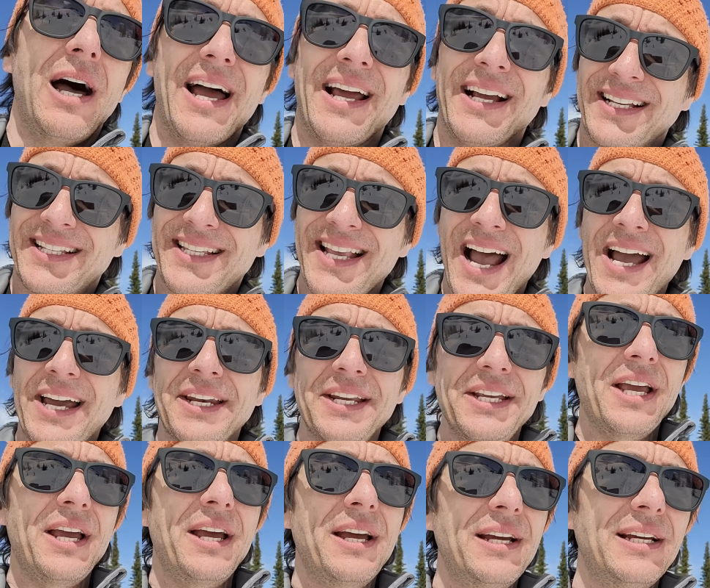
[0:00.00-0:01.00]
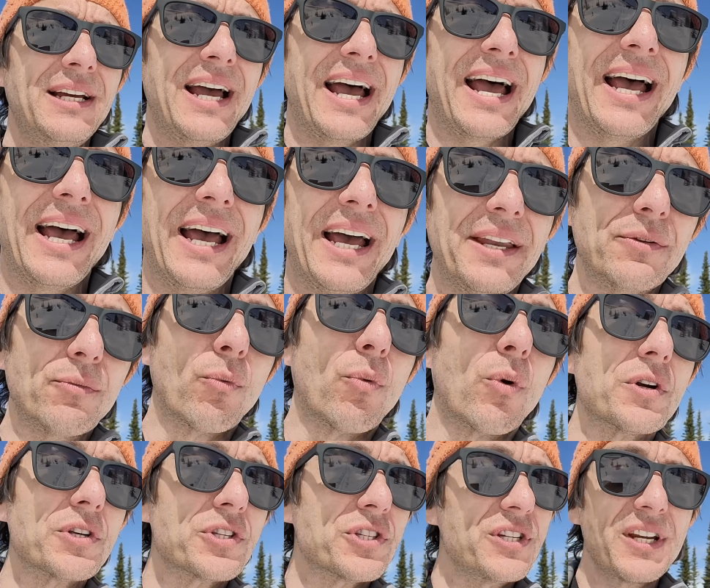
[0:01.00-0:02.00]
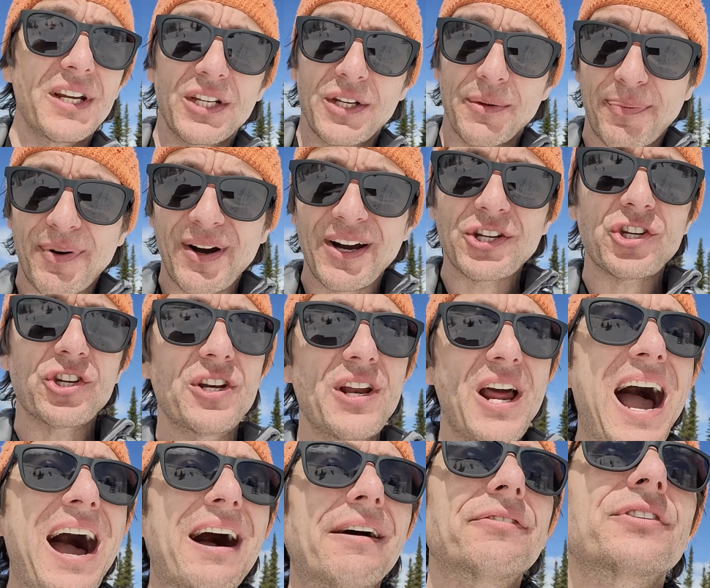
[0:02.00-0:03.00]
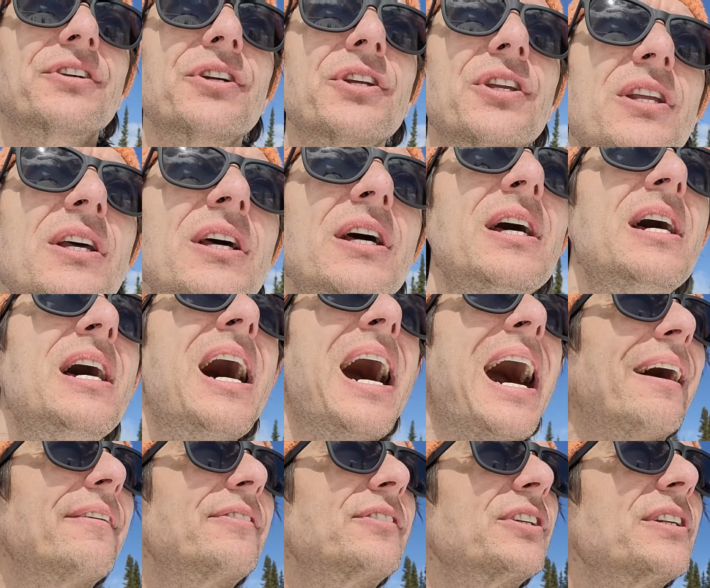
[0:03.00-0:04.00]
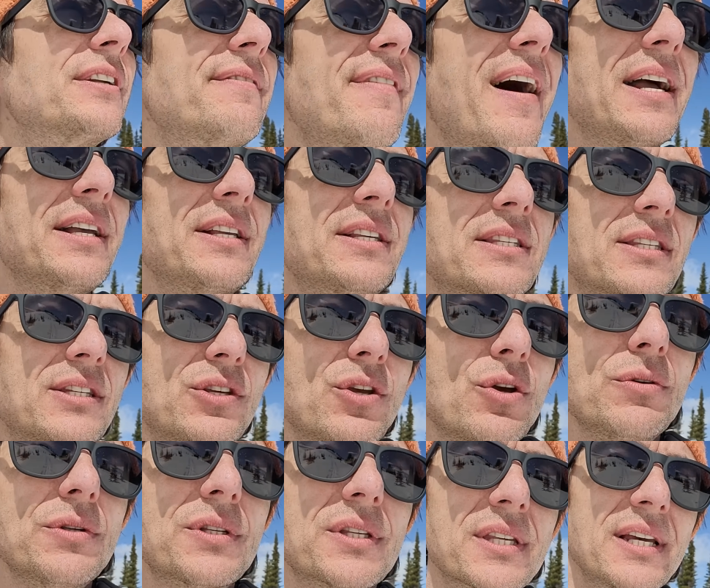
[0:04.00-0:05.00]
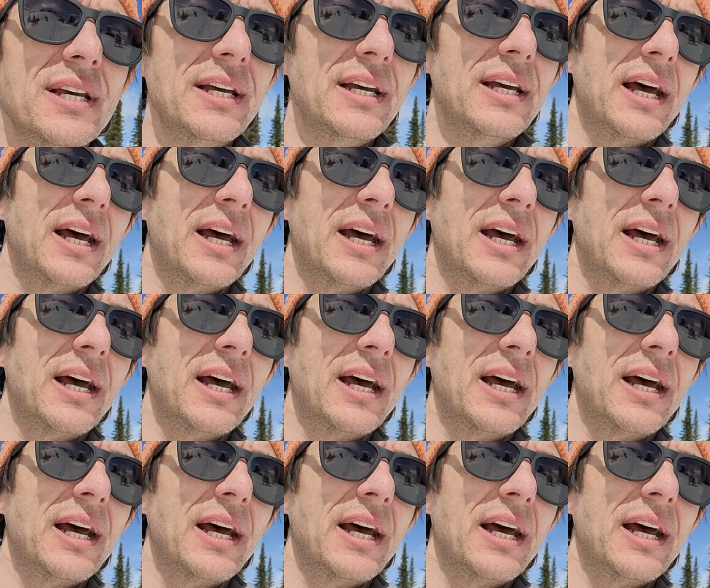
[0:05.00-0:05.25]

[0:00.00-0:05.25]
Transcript: anxiety and worsening depression after, after device use.